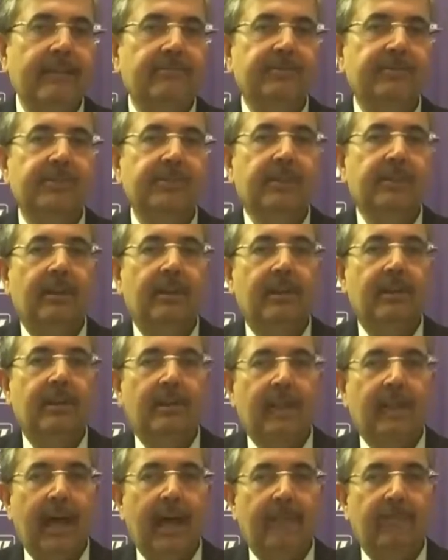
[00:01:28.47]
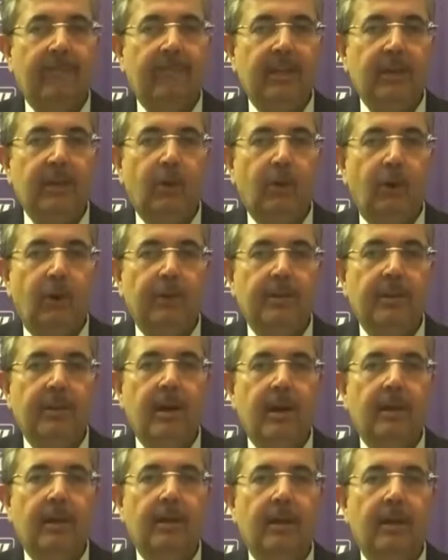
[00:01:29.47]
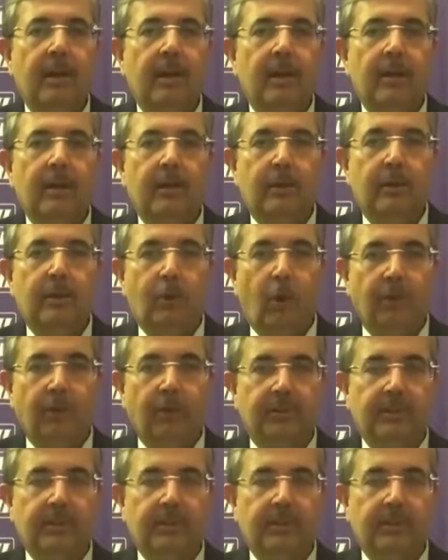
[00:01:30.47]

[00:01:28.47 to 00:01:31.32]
lives, livelihood, growth.